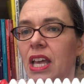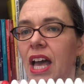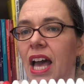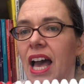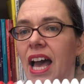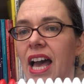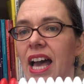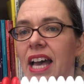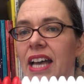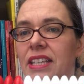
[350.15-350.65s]

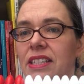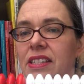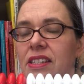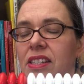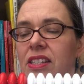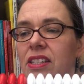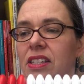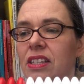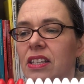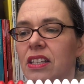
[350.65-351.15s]
And
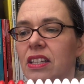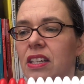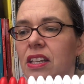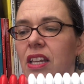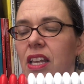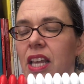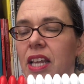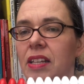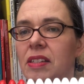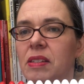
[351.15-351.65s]

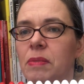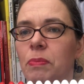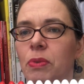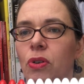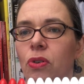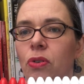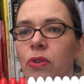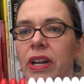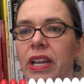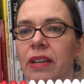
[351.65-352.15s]

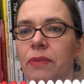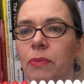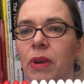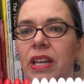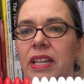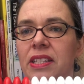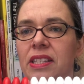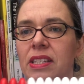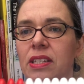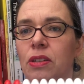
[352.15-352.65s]
exploring, well,
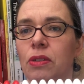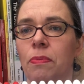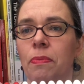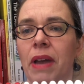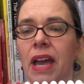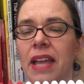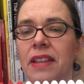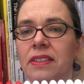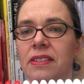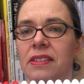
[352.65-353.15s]
a
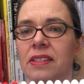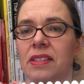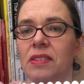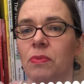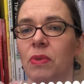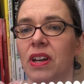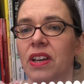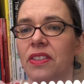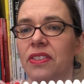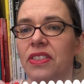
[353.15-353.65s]
2p is
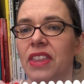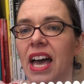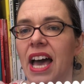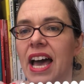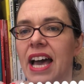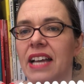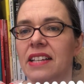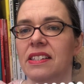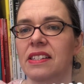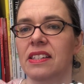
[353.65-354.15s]
worth
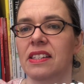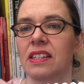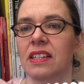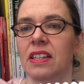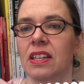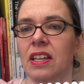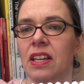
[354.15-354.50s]
that,